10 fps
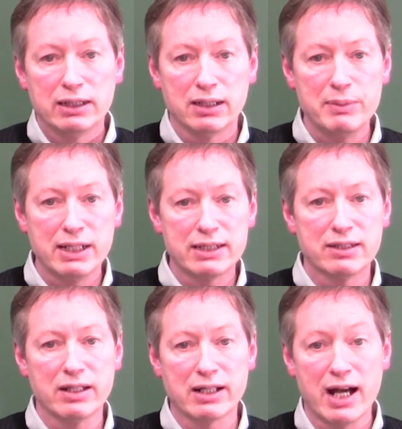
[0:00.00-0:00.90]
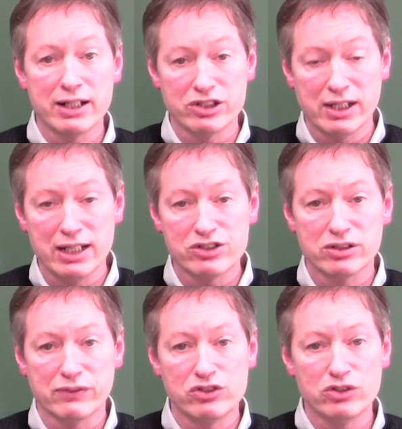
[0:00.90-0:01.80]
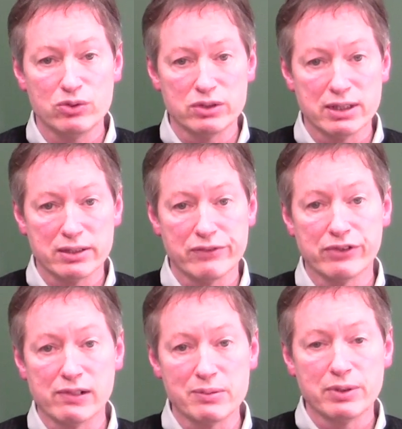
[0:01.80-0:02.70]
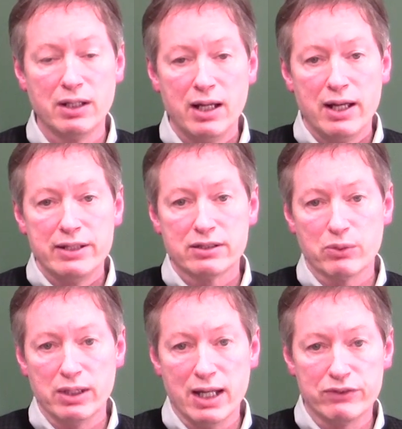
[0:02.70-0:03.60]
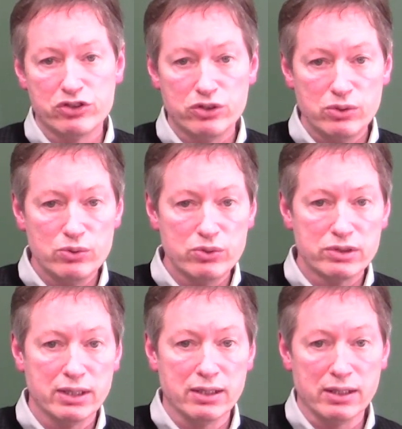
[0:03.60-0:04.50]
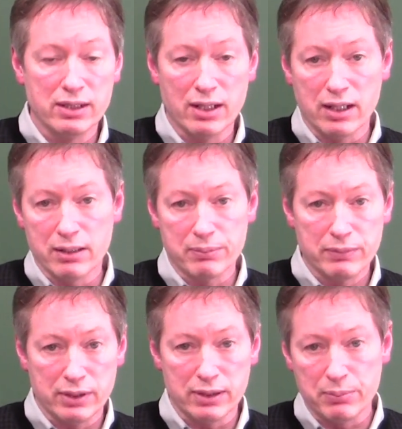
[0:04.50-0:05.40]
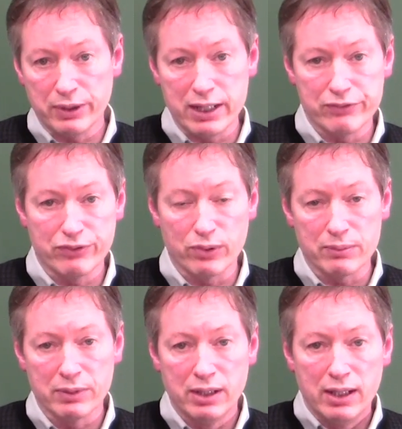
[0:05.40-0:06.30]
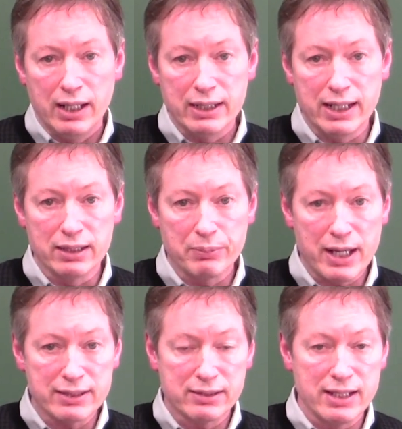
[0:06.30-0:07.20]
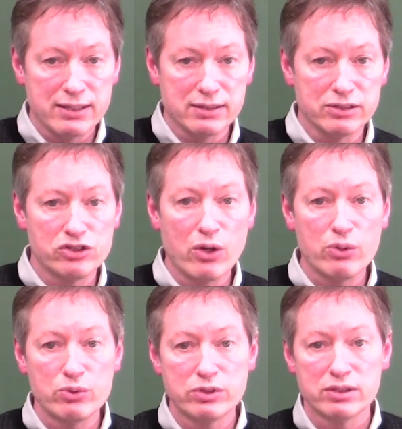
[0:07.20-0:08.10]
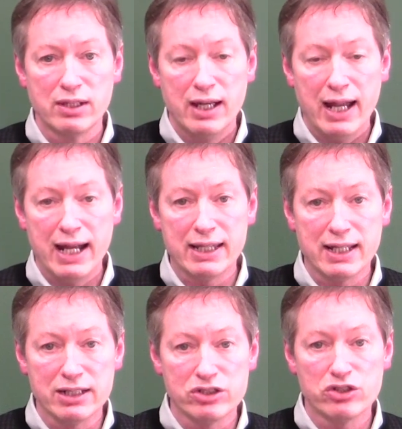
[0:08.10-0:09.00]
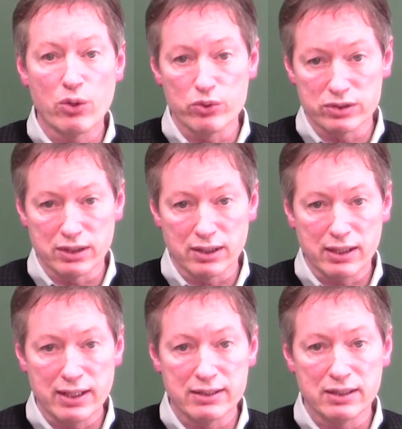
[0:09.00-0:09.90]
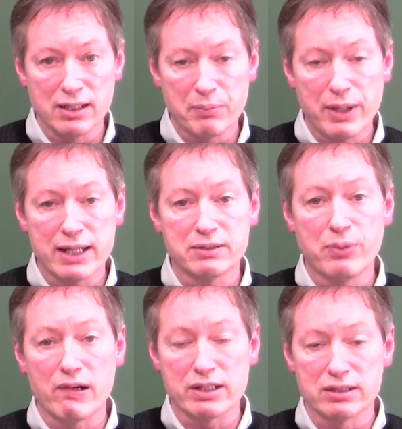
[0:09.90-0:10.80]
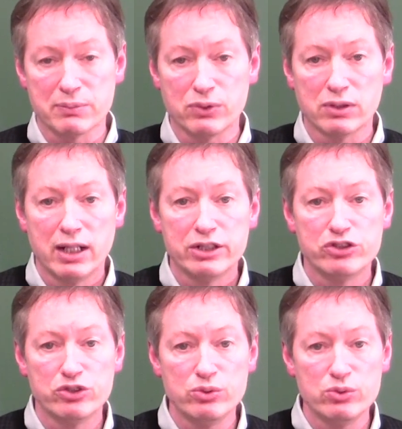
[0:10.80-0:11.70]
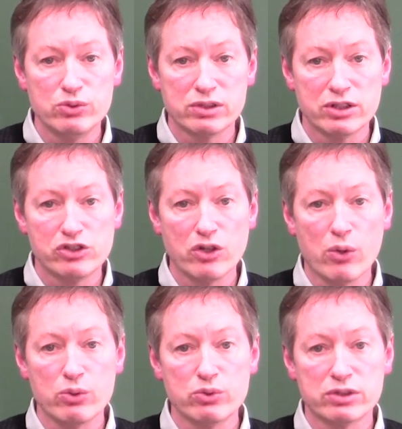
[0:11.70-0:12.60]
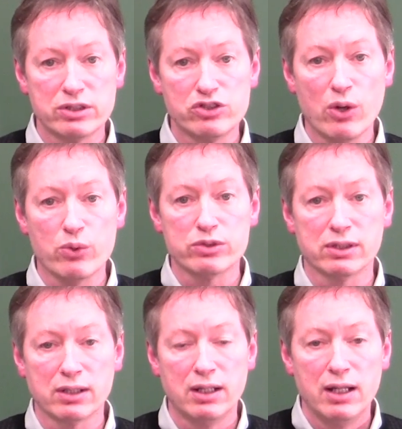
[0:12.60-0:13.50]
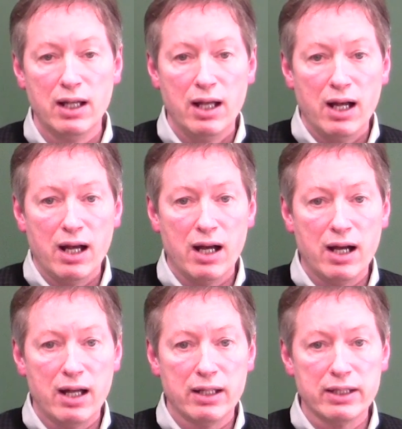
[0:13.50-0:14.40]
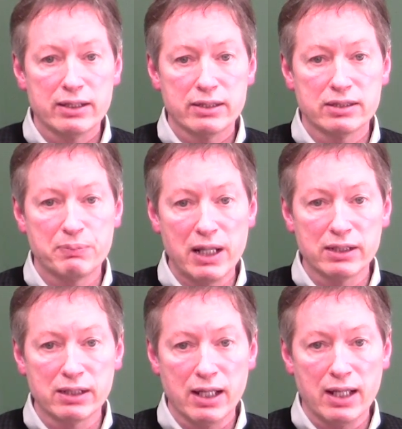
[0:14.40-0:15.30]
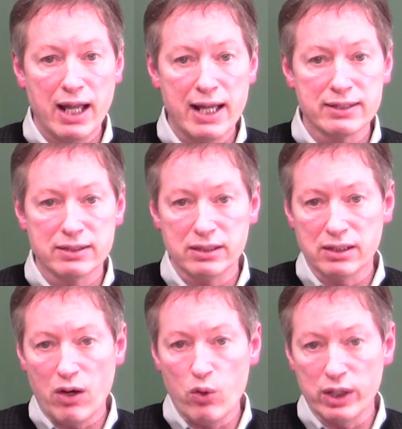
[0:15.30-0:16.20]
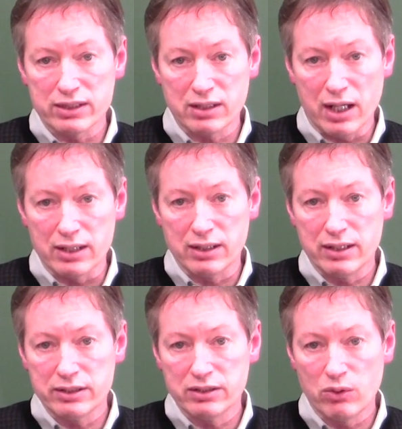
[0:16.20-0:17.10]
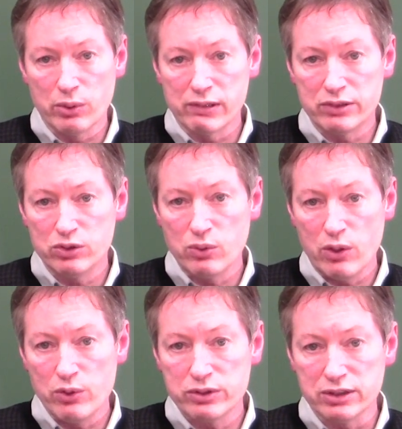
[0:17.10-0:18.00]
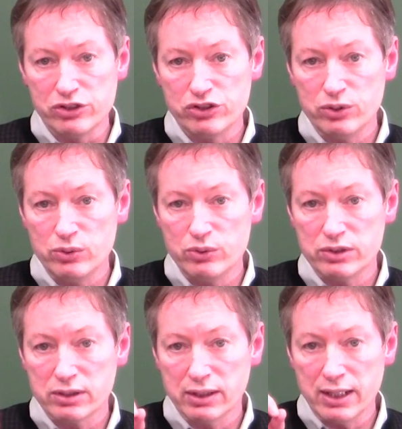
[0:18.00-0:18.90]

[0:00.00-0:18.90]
Let me get to the conjugation of choose as the verb. So we have choose in the plain form, then past tense is chose, and then chosen is the past participle. Choose, chose, chosen. The spelling as the O gets cut. So we're two O's in choose,